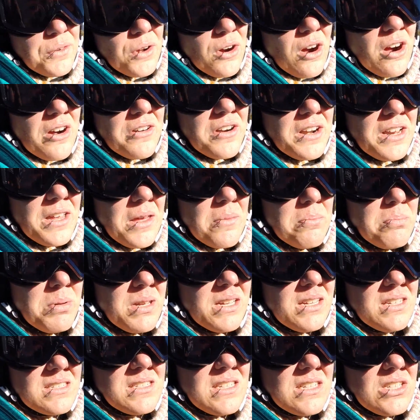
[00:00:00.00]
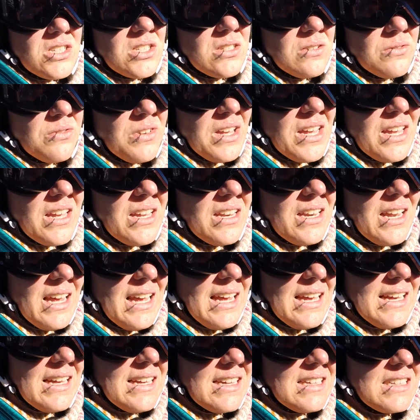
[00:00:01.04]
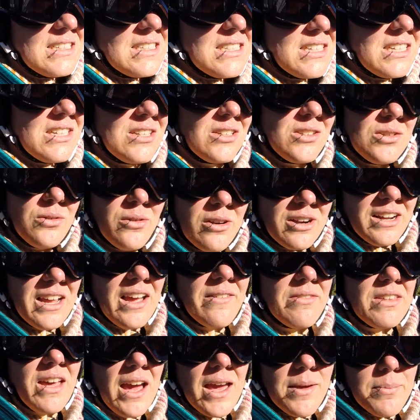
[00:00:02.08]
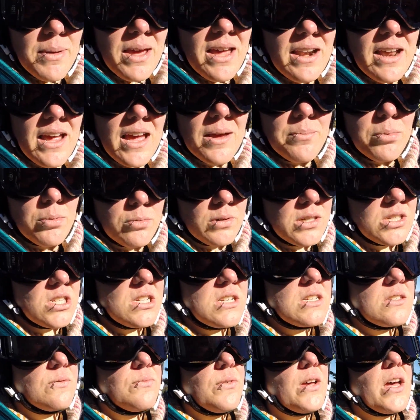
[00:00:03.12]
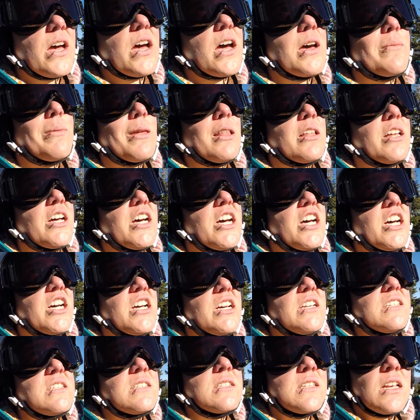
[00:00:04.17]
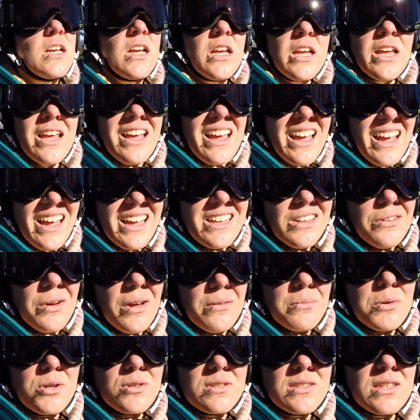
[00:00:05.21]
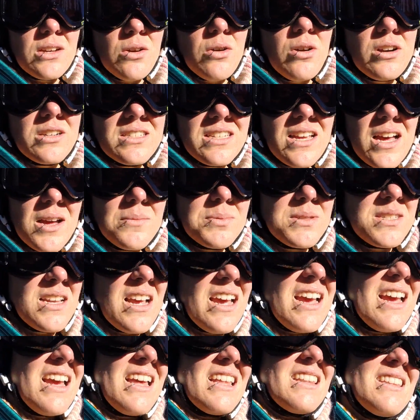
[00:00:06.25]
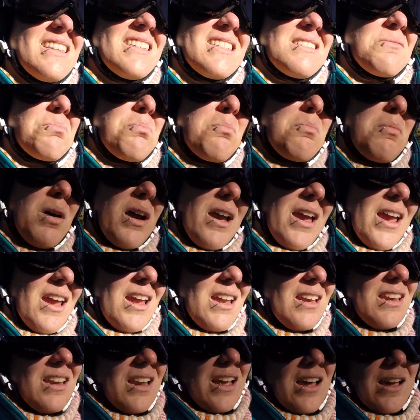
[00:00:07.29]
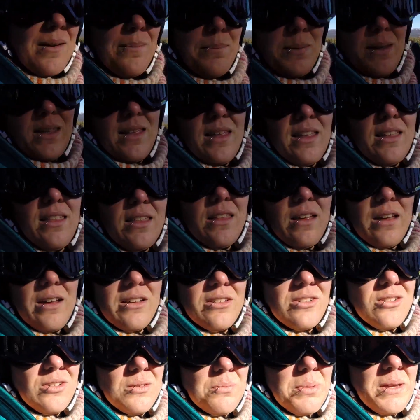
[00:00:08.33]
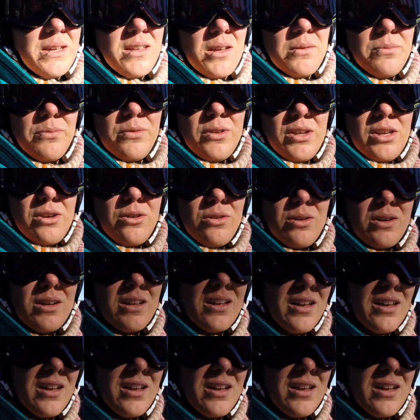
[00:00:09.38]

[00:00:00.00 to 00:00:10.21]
If you're already a big Ascension fan and you already have the iPad app, which is fabulous, and you have most of the course apps, this might not be a good pickup for you.